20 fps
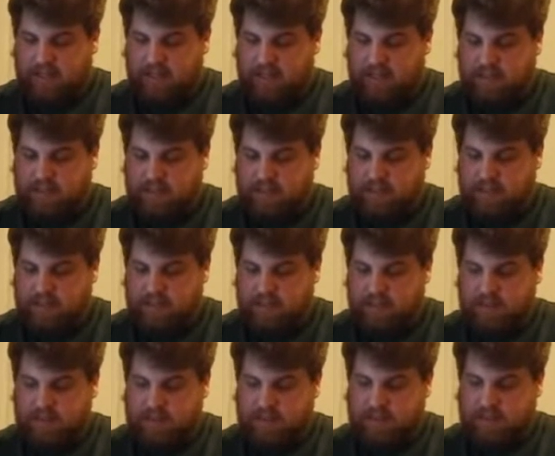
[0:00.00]

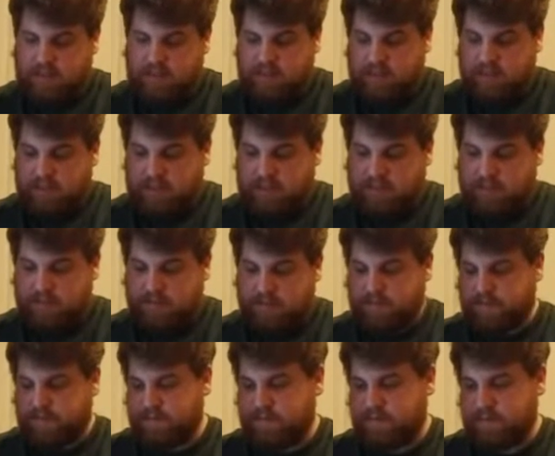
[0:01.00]

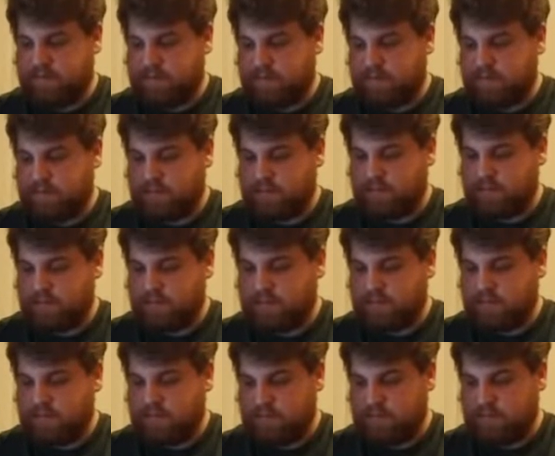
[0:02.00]

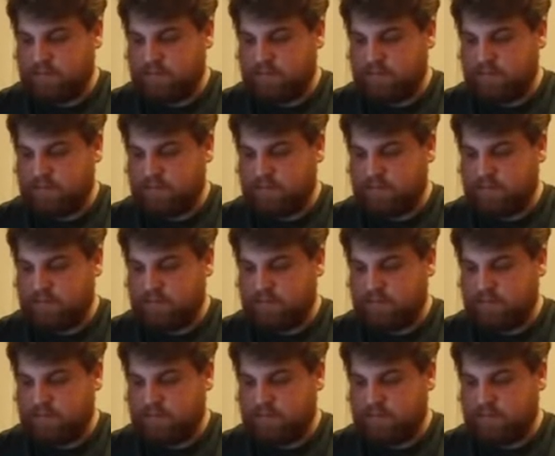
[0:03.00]
[no speech]